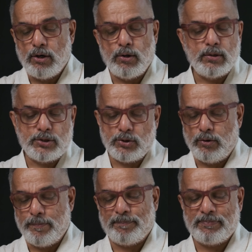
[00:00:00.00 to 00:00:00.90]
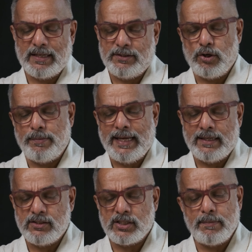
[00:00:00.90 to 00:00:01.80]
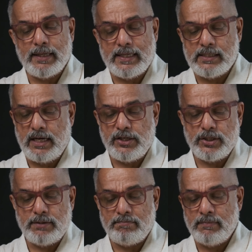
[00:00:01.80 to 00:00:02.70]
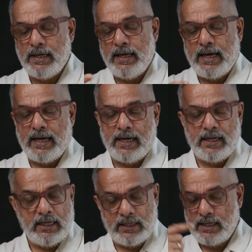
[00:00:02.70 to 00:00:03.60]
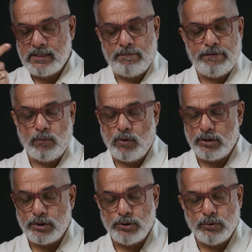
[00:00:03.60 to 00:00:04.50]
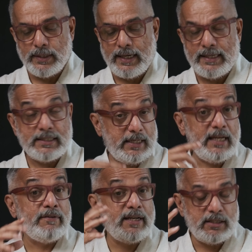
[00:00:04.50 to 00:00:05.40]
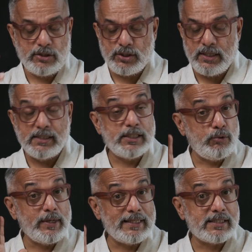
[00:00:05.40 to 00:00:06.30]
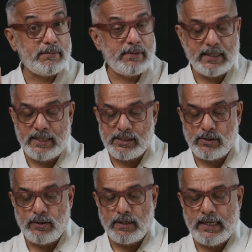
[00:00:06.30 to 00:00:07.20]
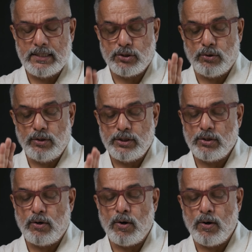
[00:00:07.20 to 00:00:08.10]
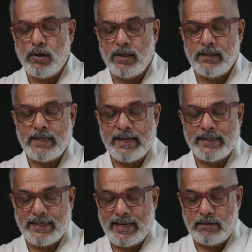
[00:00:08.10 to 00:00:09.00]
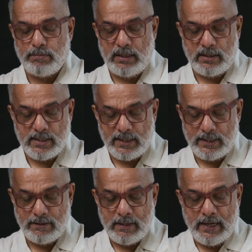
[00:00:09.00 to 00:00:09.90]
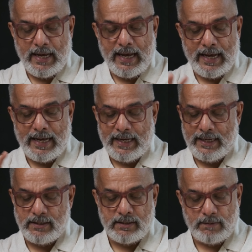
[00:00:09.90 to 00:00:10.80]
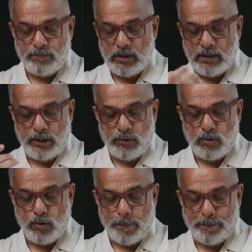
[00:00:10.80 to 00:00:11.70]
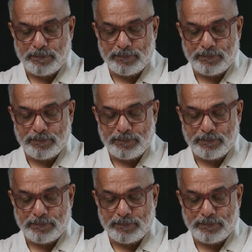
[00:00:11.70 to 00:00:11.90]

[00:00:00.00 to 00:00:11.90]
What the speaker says: also so many stabilization in case if you want to do that. Even in the stills you can stabilize, all right? So all that can be done, and there you go.